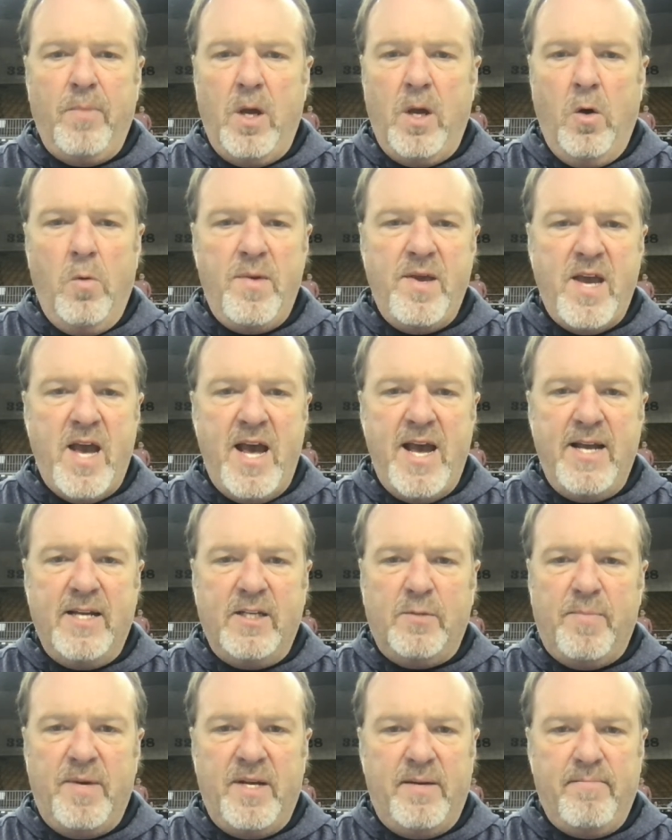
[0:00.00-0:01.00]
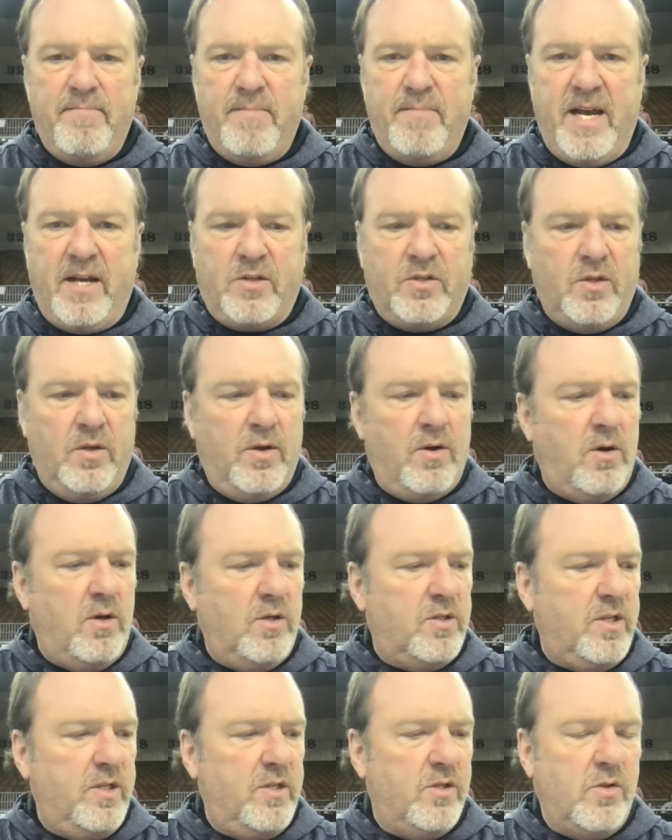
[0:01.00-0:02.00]
OBA has been excellent all
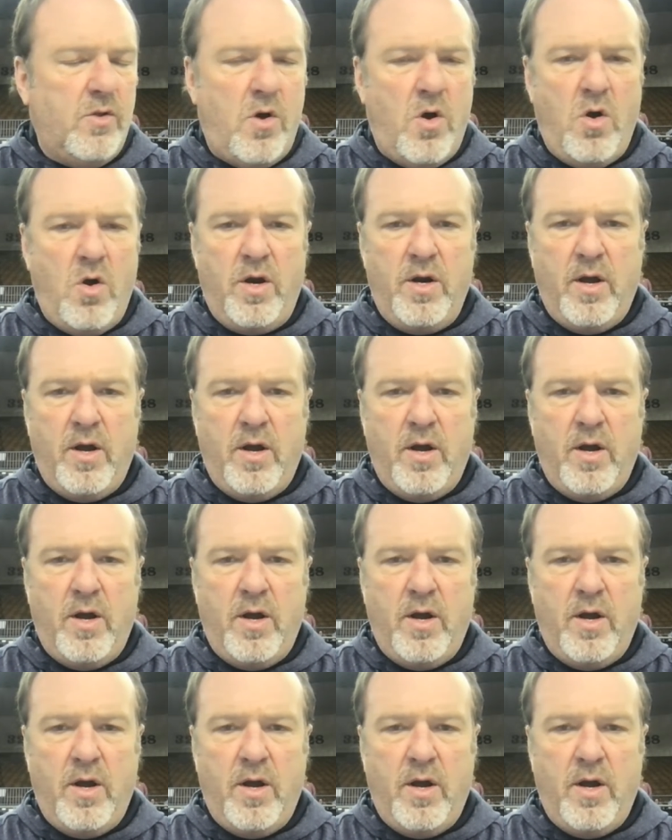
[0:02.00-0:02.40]
season long.